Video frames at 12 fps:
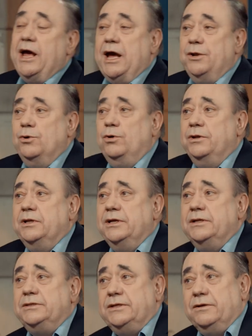I note
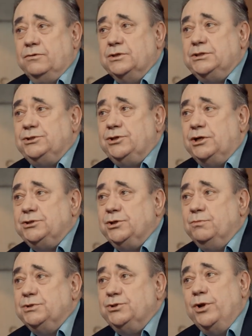that, of course,
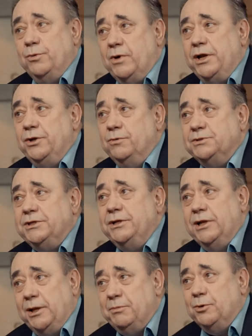Churchill was the only one who was
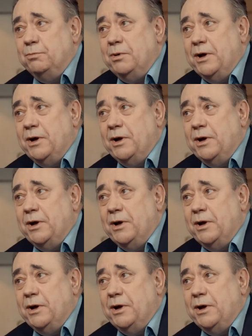in the Liberal